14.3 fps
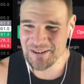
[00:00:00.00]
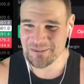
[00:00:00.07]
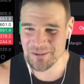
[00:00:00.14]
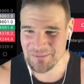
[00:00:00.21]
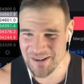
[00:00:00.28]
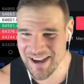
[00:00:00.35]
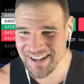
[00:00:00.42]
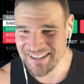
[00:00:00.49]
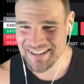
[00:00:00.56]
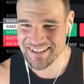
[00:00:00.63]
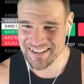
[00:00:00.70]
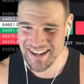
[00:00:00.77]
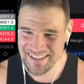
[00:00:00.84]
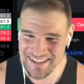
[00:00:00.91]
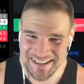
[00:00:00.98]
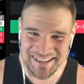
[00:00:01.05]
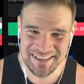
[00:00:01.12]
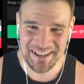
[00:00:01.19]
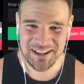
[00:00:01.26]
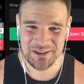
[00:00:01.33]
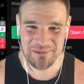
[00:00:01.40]
Rumor has it Stacy
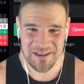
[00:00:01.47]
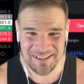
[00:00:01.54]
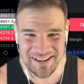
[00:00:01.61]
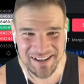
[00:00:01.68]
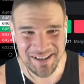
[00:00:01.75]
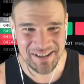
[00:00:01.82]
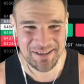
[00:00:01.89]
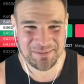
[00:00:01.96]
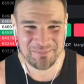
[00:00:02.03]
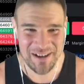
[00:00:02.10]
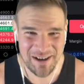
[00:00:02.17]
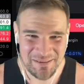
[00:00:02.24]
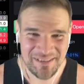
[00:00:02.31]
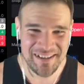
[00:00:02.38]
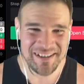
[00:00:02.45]
is 620 at his mom.